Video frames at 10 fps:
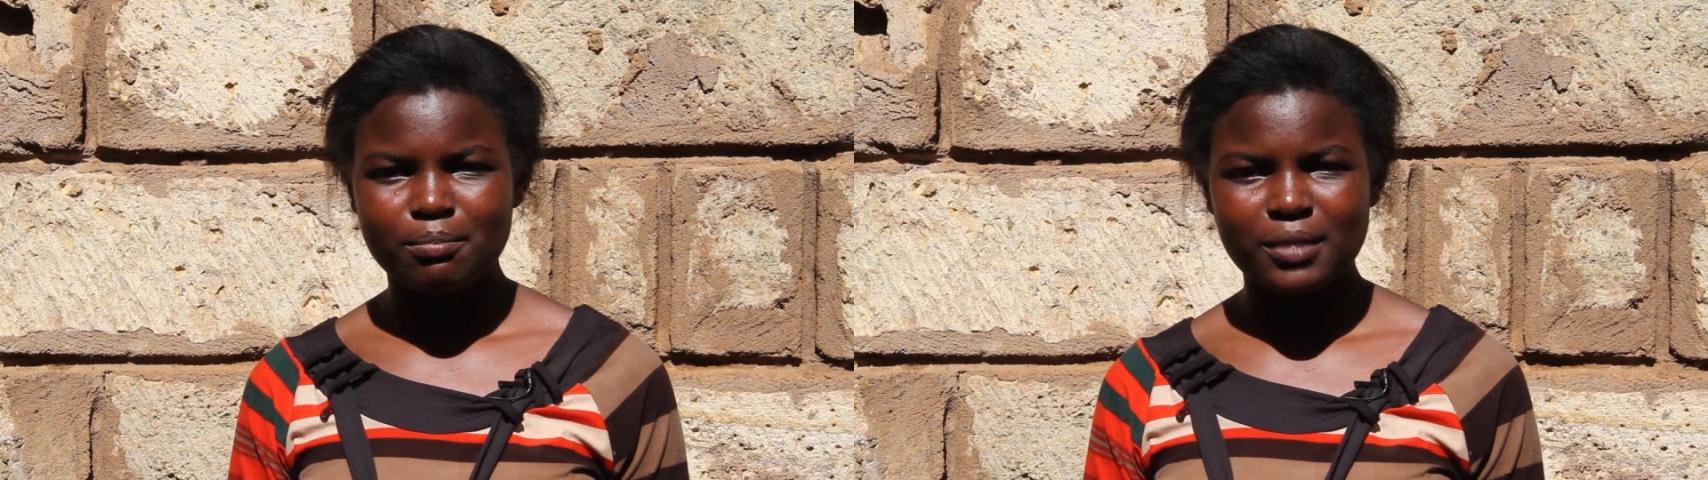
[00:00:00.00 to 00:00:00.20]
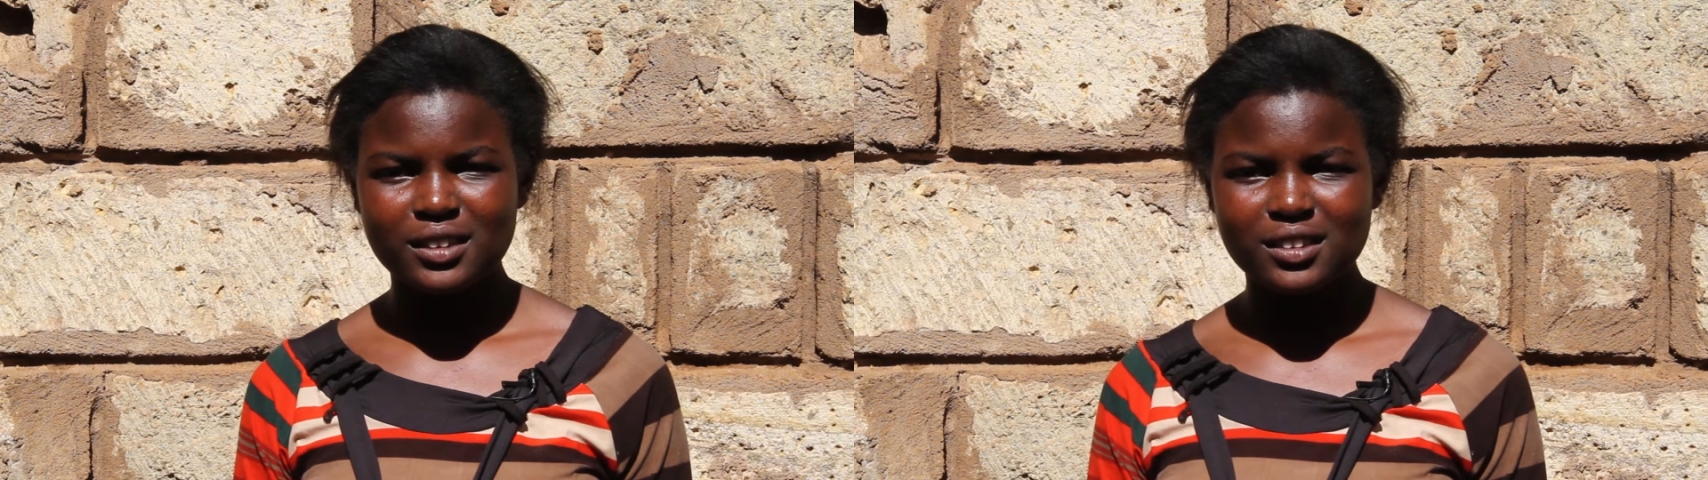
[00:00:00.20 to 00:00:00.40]

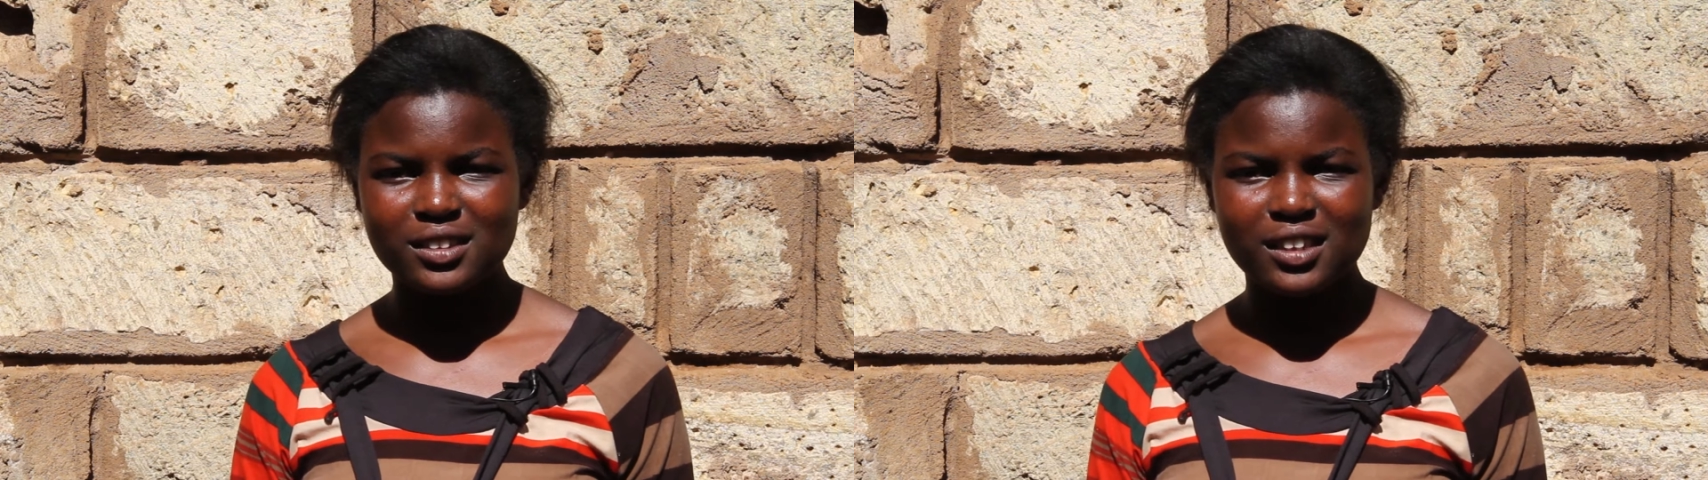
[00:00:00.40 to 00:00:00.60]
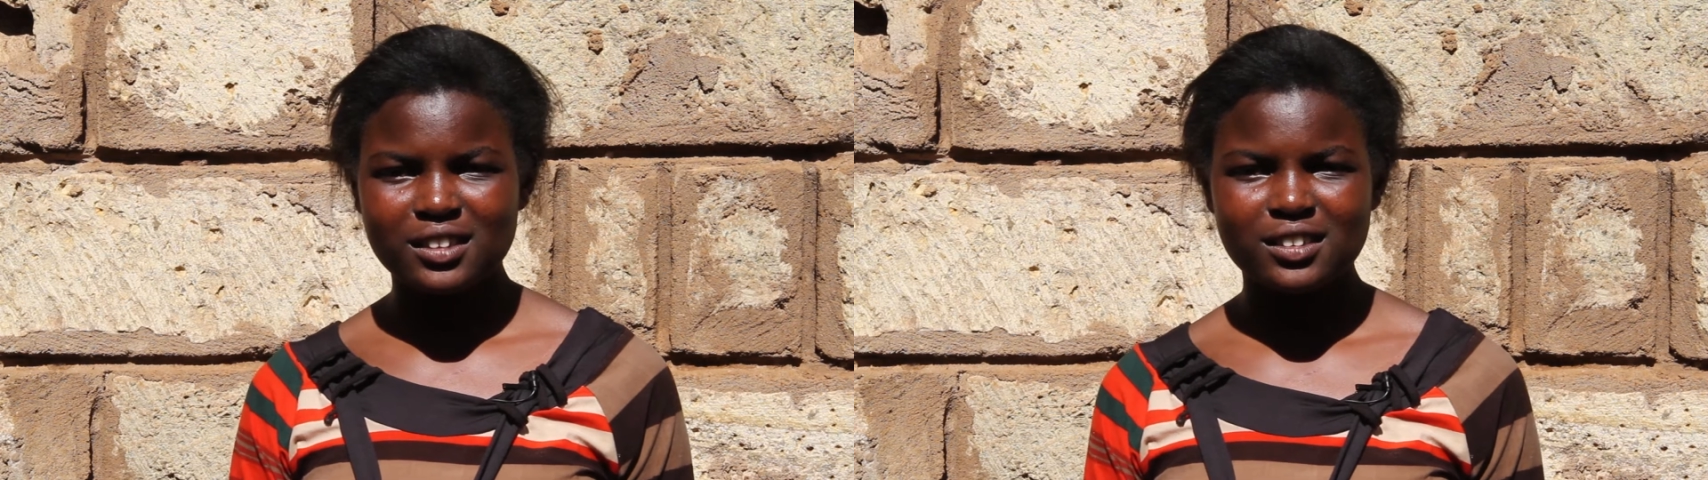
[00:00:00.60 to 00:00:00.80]

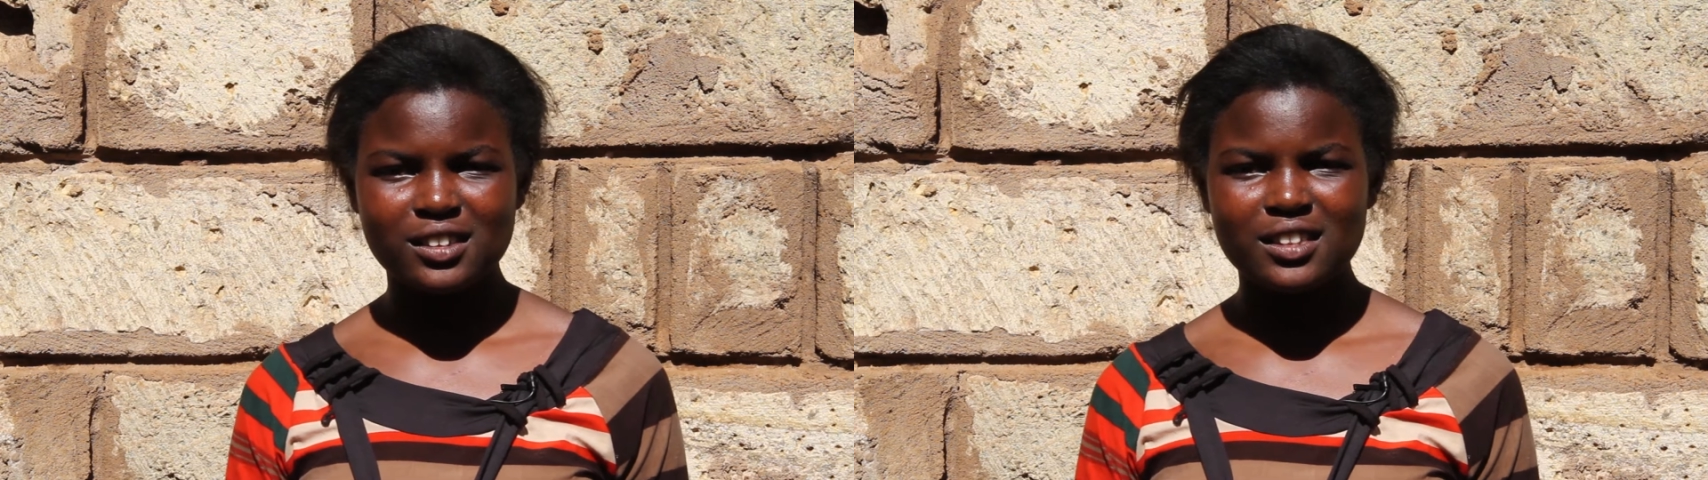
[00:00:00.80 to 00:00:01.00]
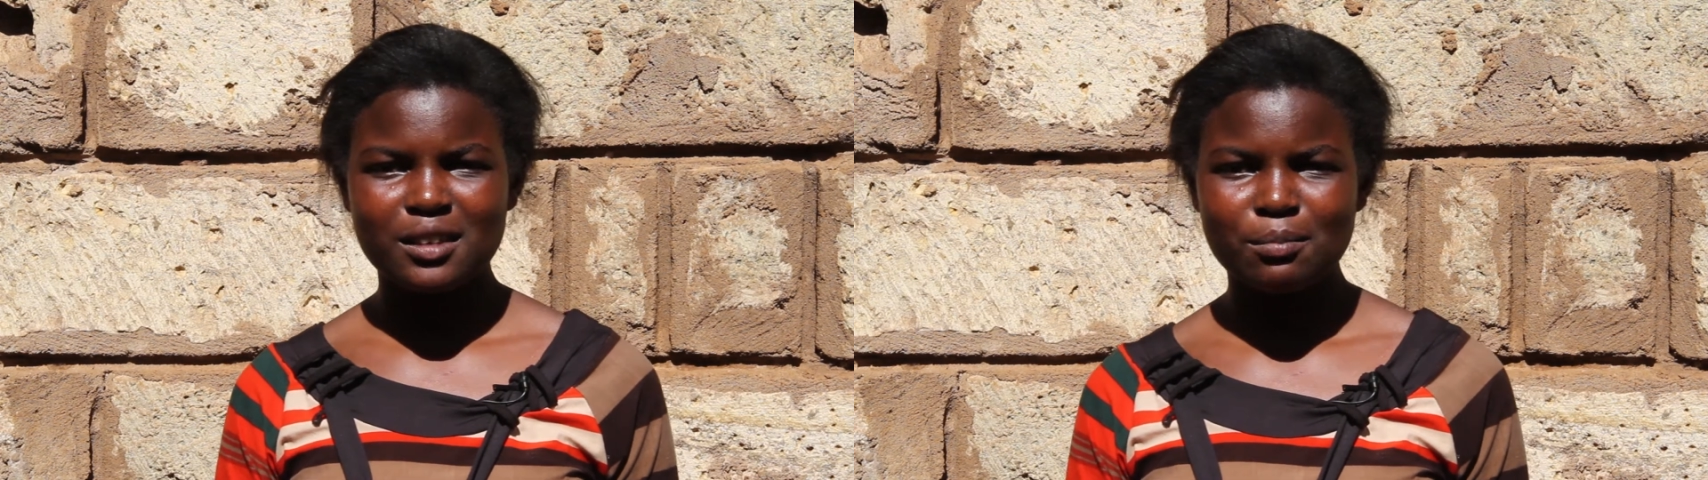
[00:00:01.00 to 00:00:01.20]
persistent
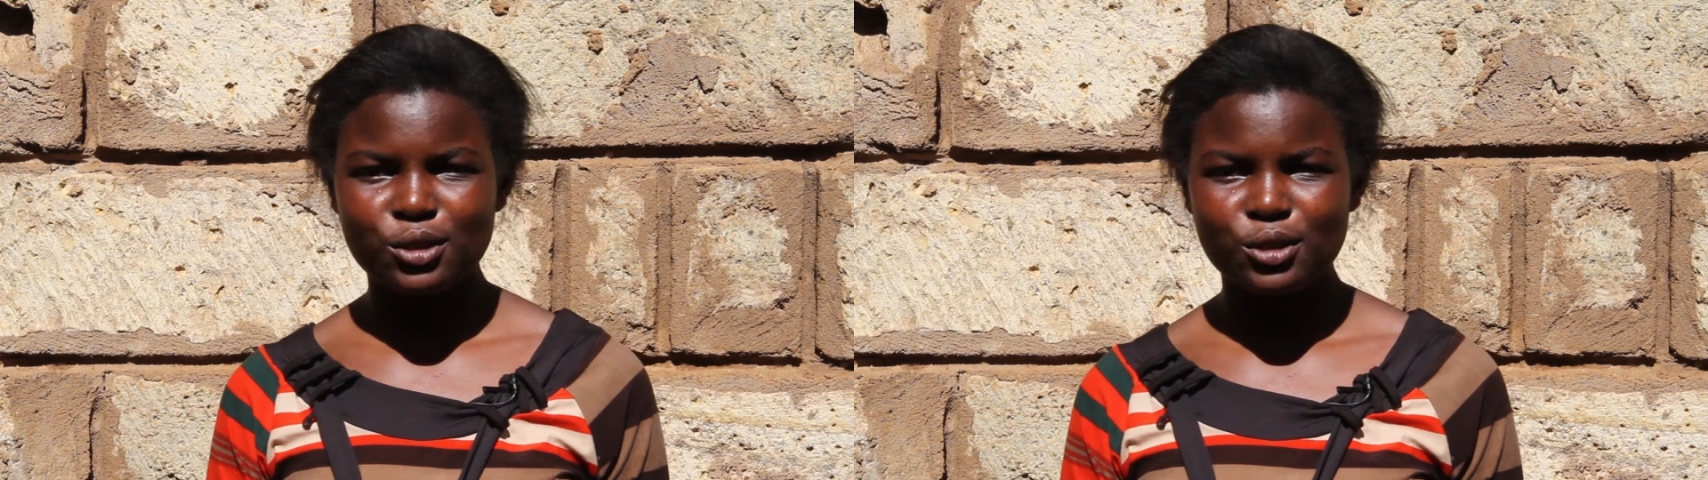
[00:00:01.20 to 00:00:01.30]
in the